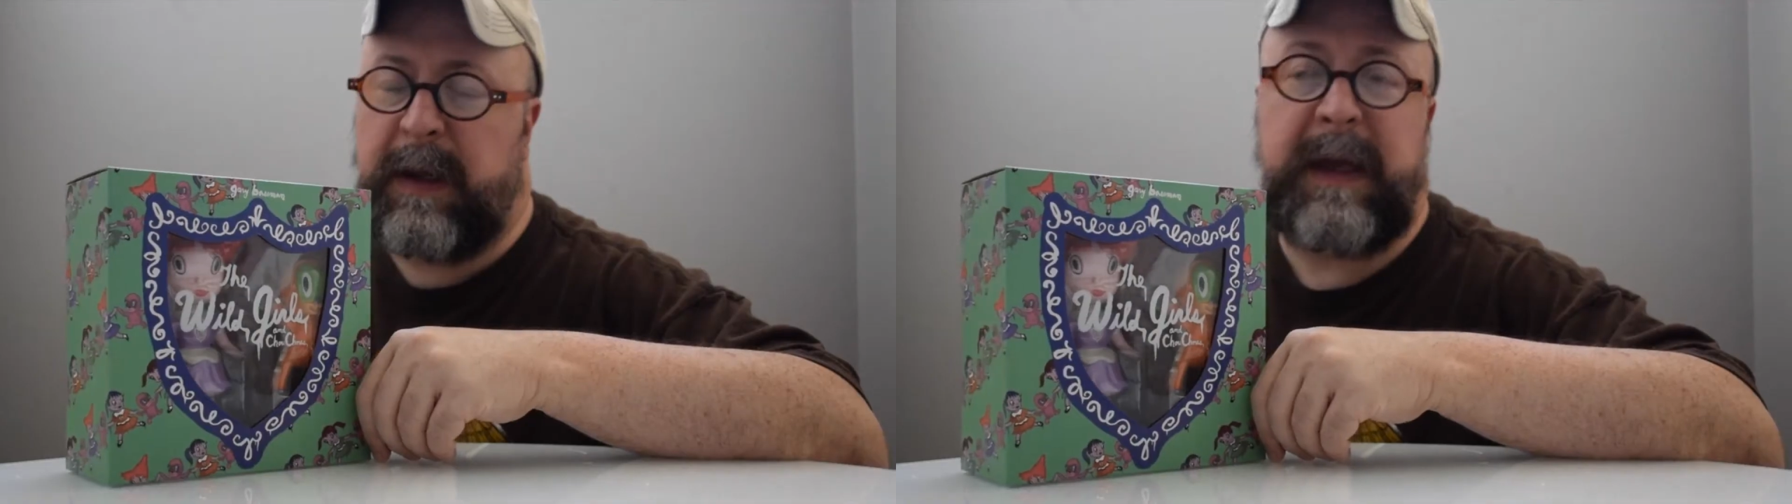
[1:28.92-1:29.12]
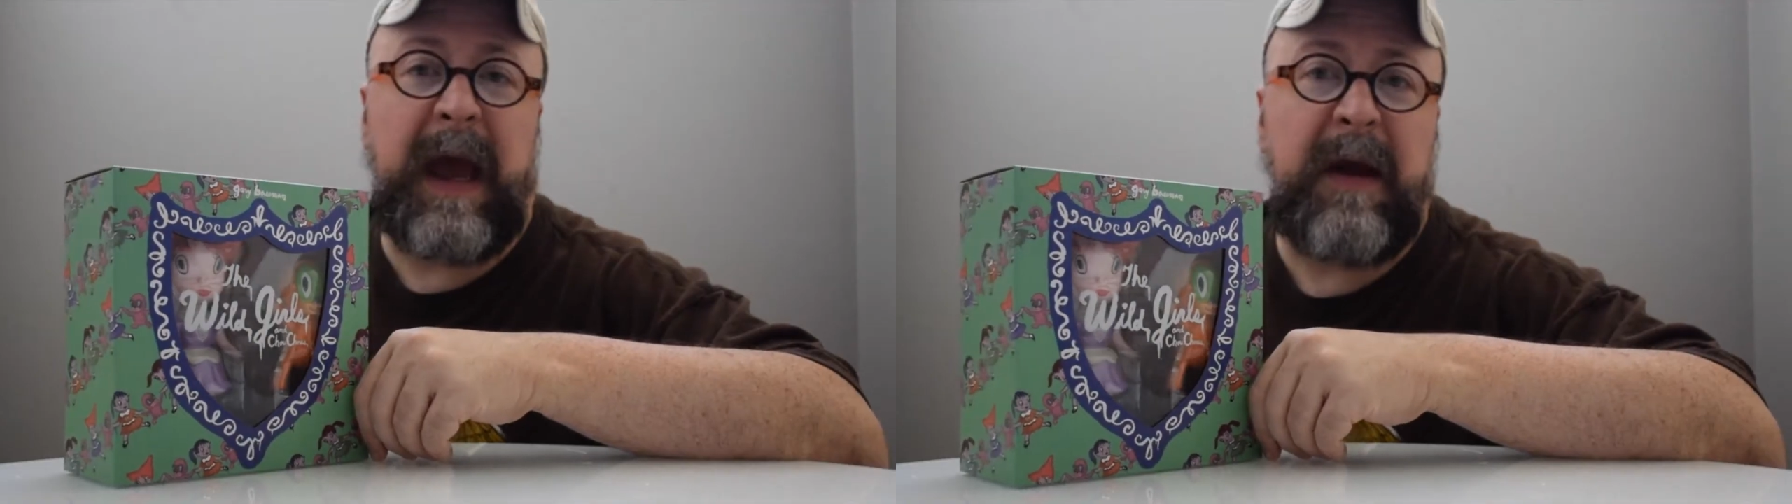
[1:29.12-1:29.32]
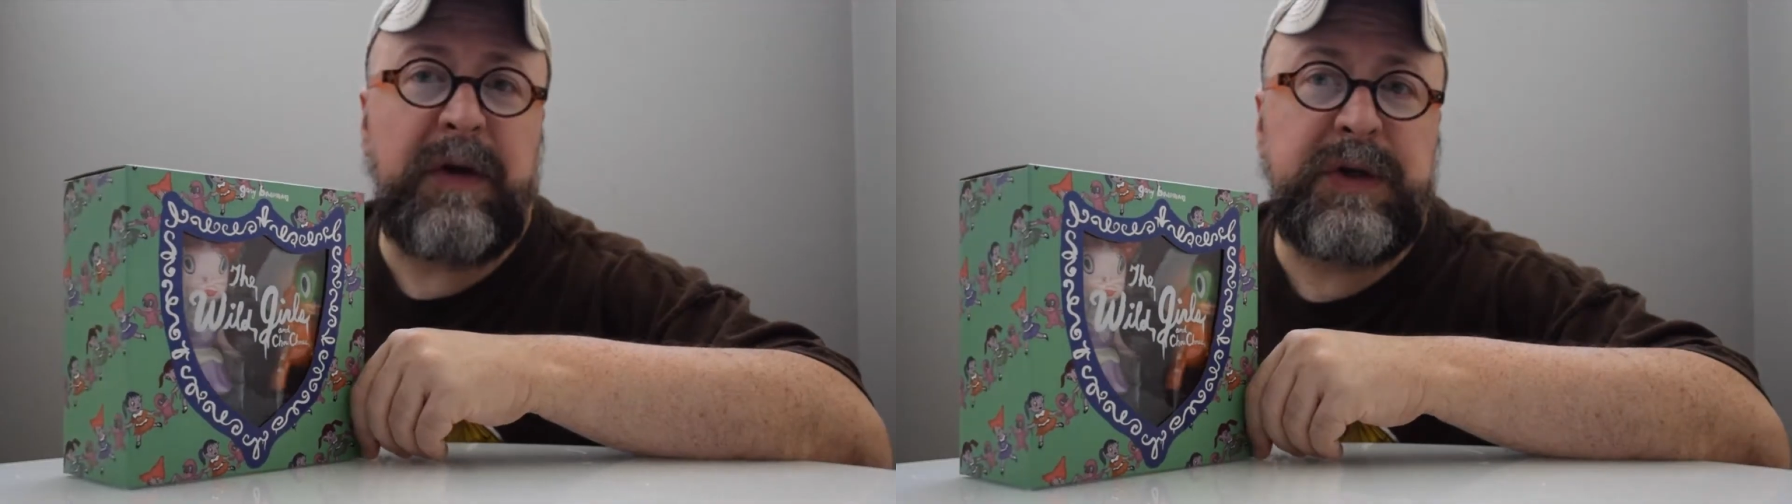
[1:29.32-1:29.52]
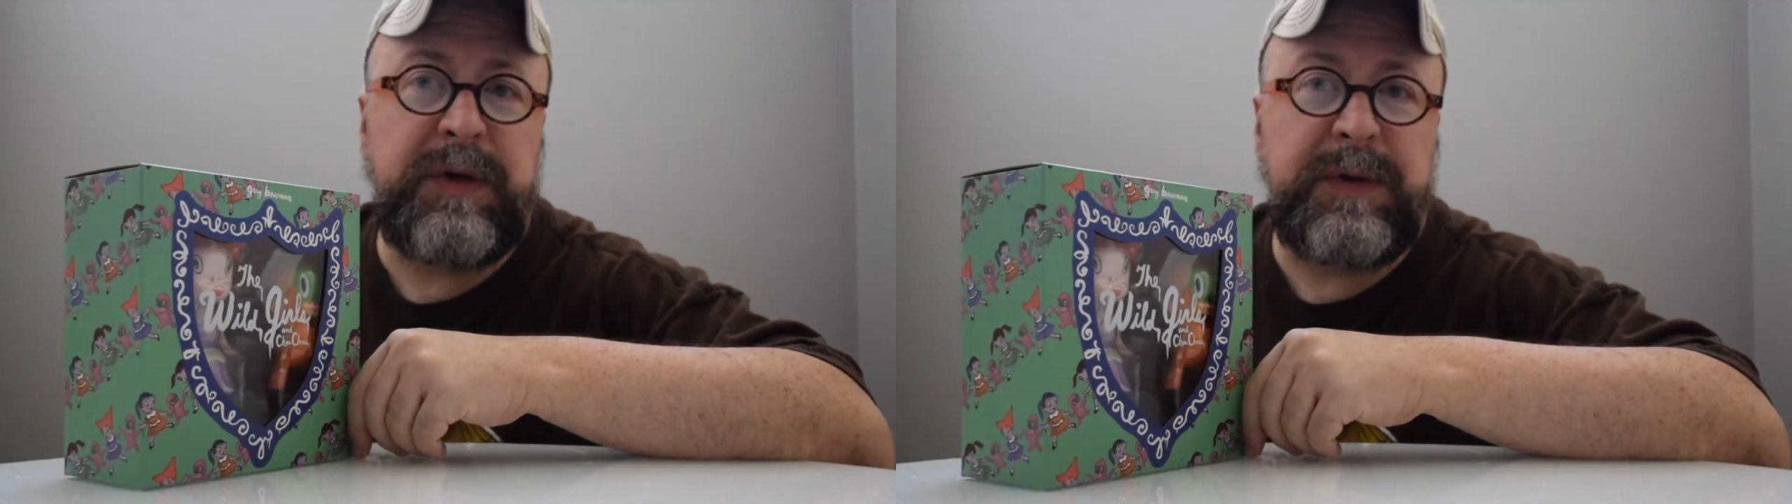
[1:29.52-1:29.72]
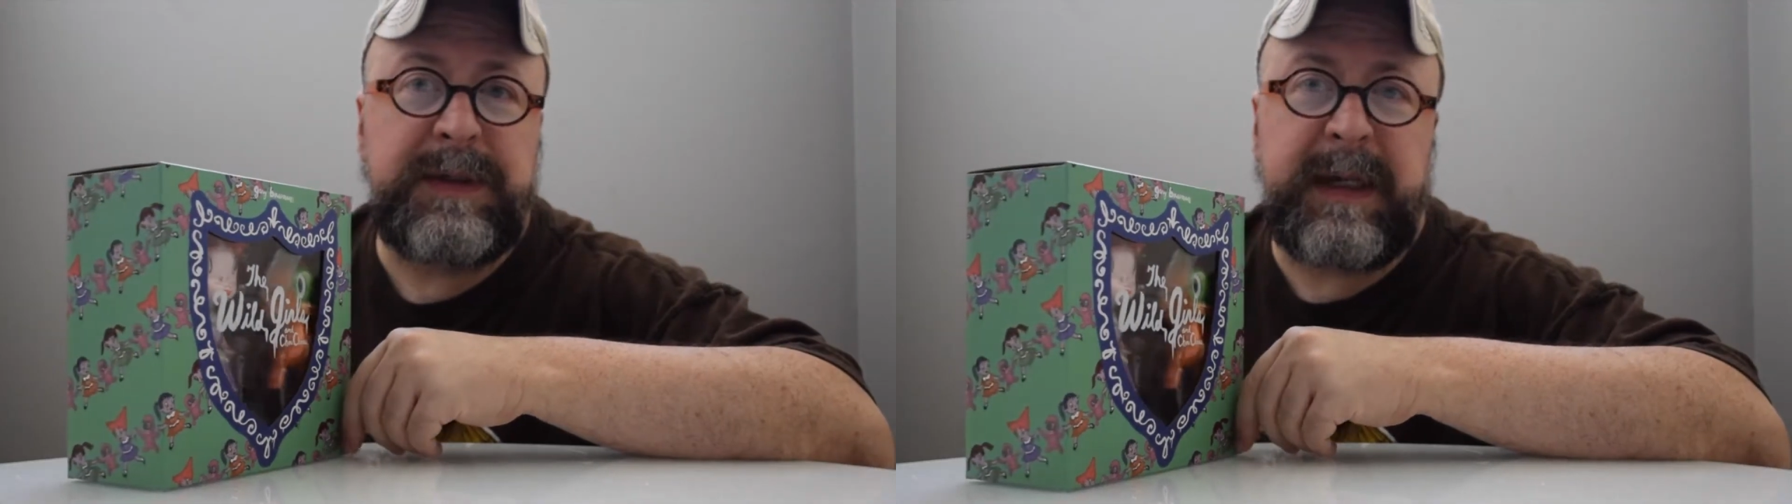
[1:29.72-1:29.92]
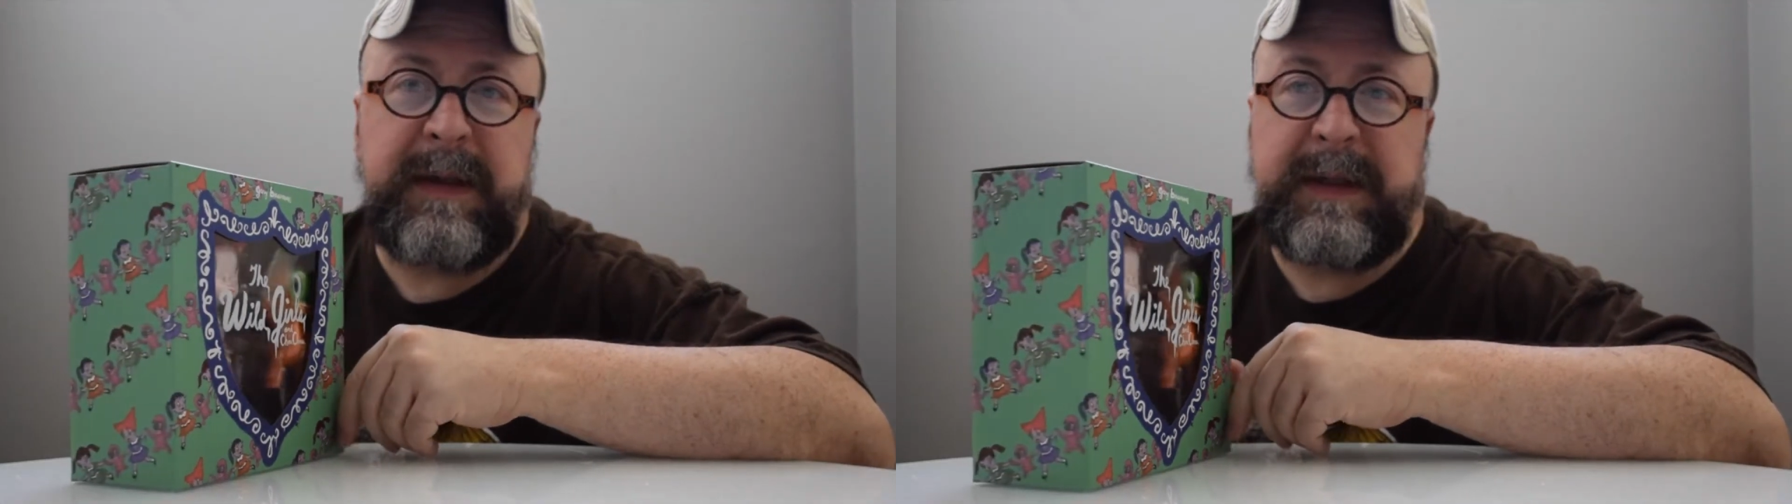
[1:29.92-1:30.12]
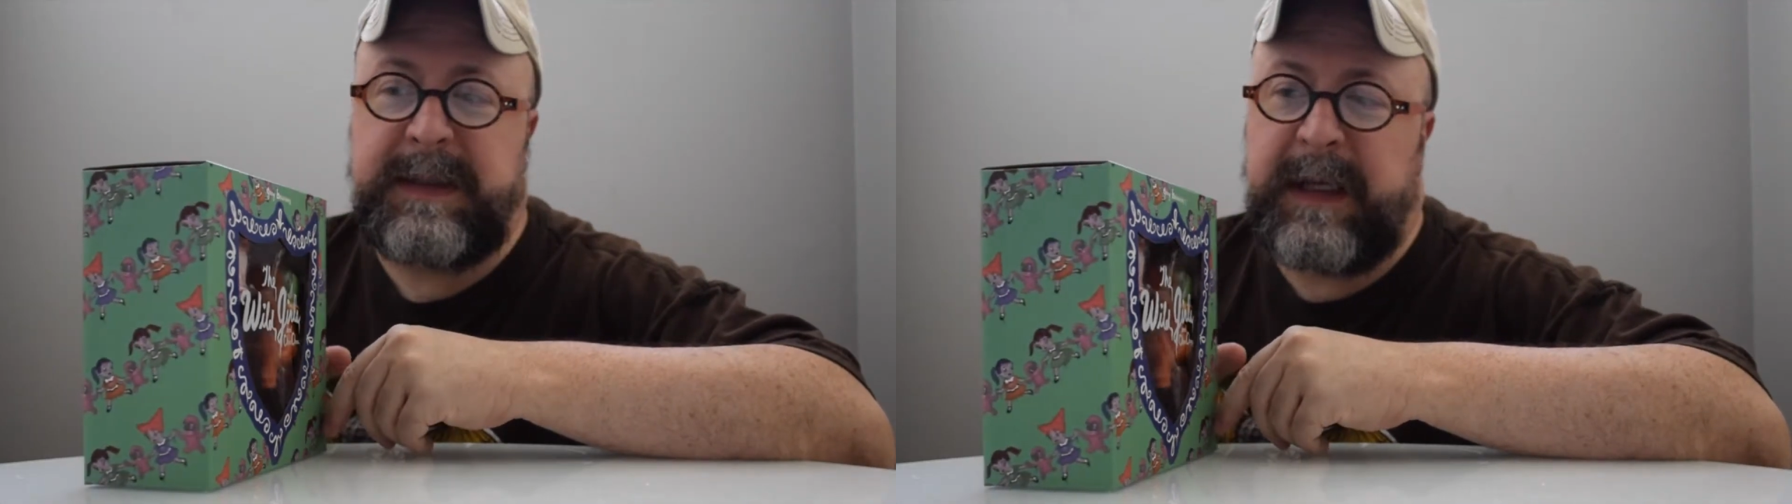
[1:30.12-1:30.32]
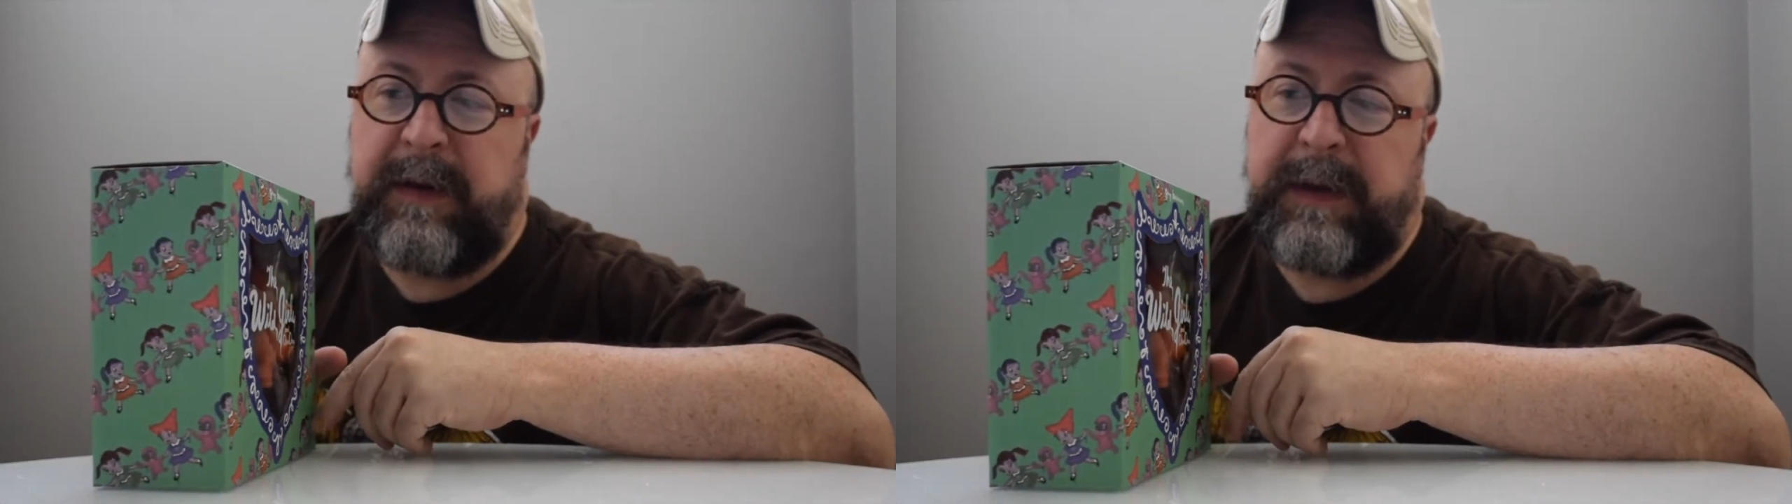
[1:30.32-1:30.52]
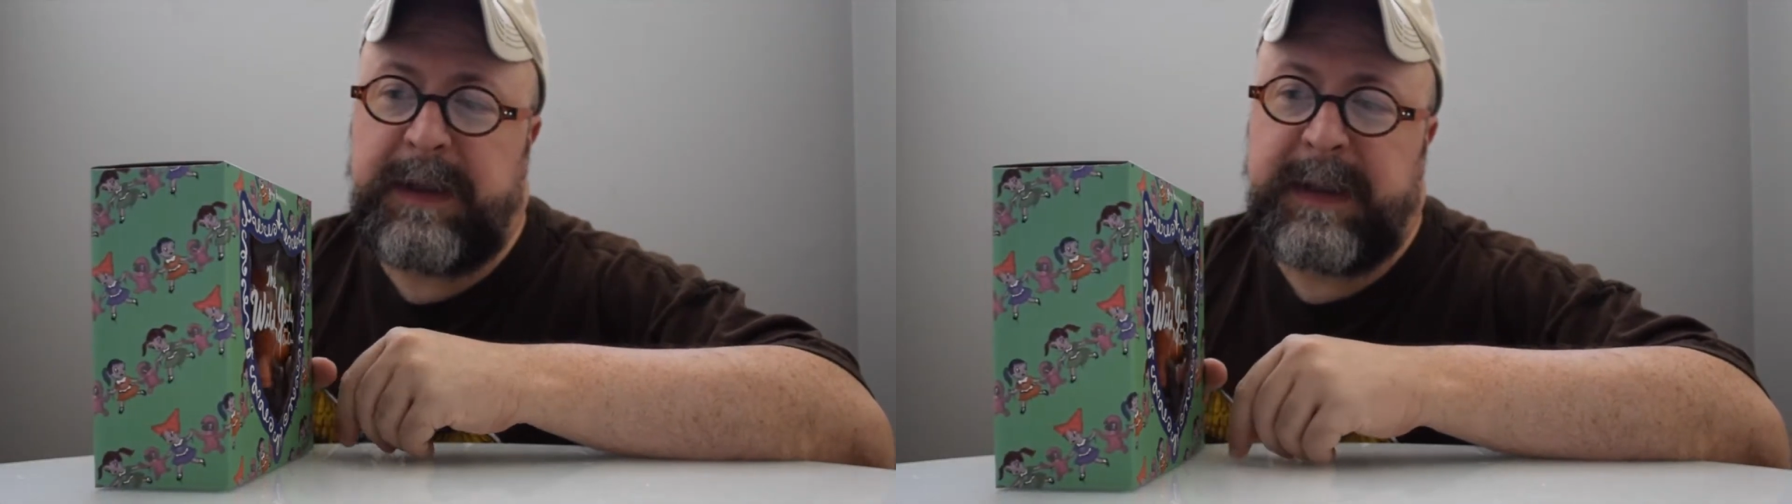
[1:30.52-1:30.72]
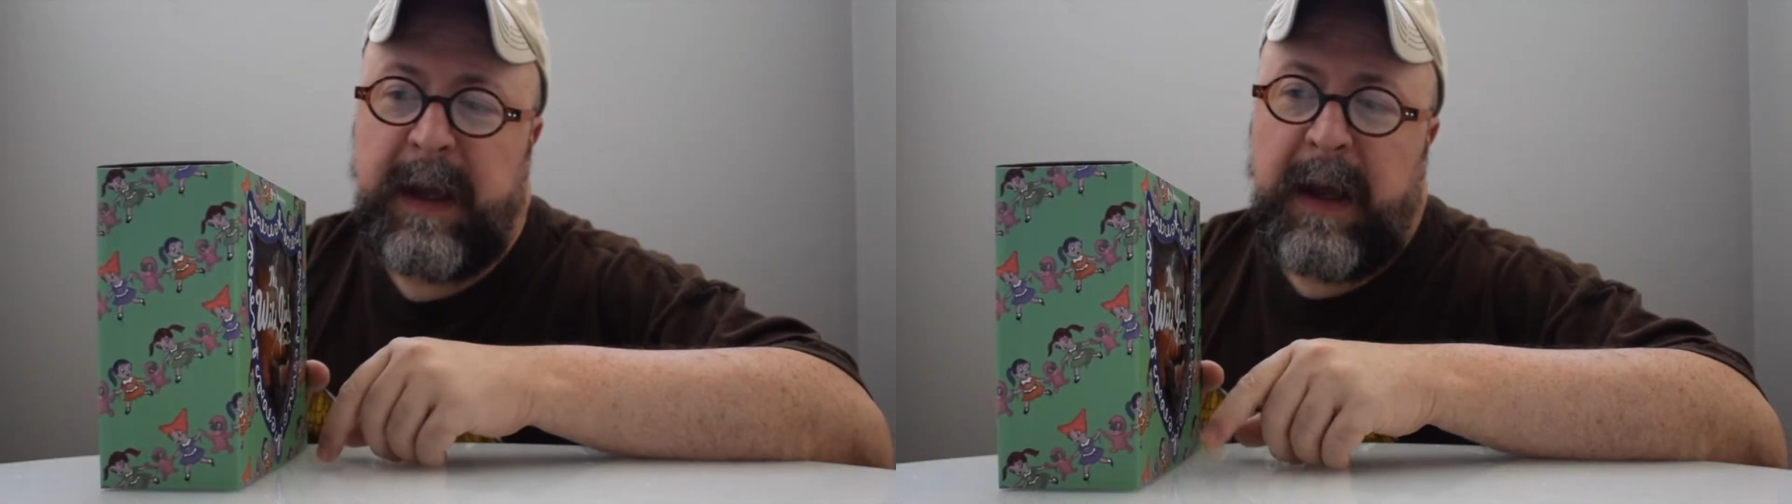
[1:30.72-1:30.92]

characters in the series